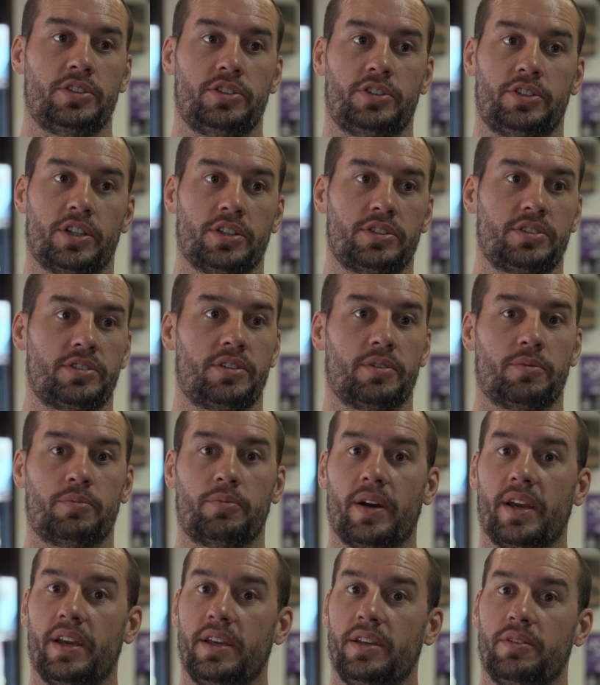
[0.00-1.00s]
just the
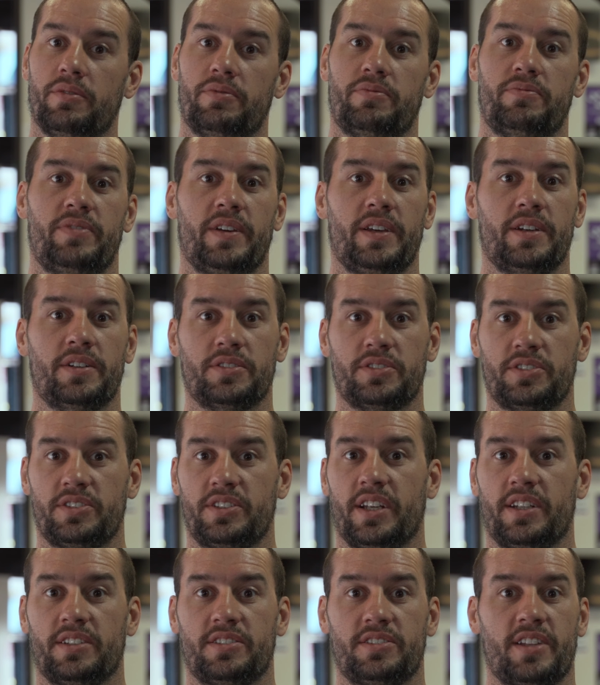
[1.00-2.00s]
way you feel,
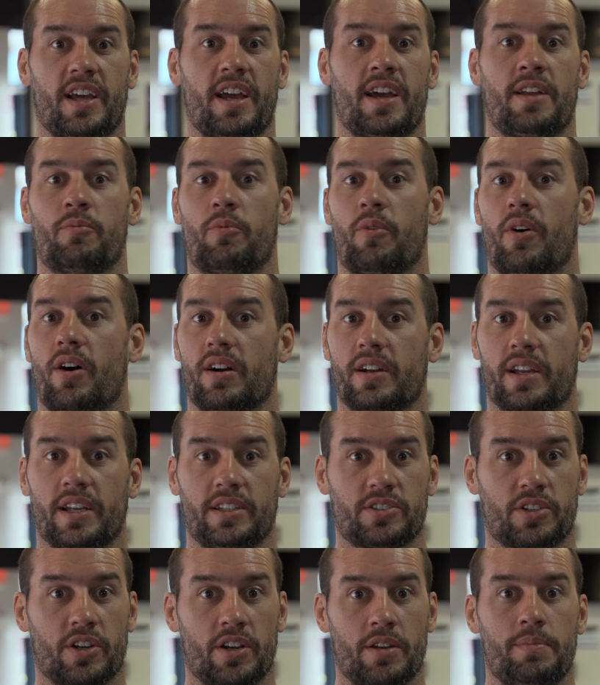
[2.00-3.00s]
sit, stand, walk.
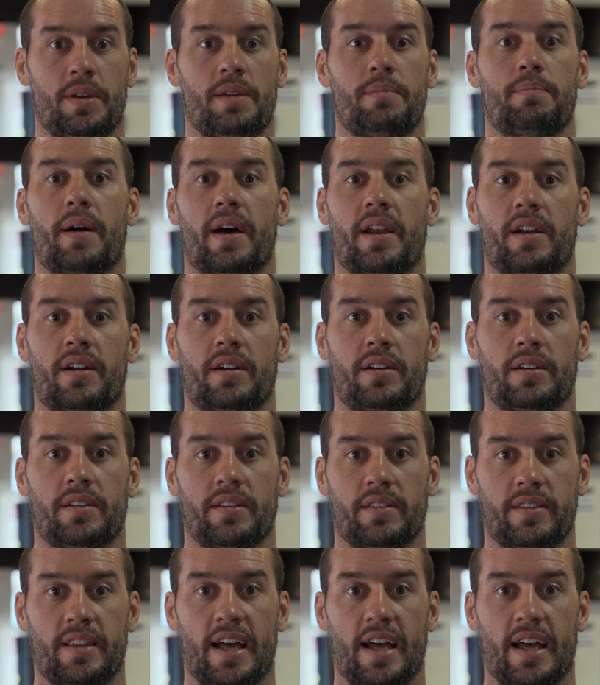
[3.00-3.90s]
It's going to be better.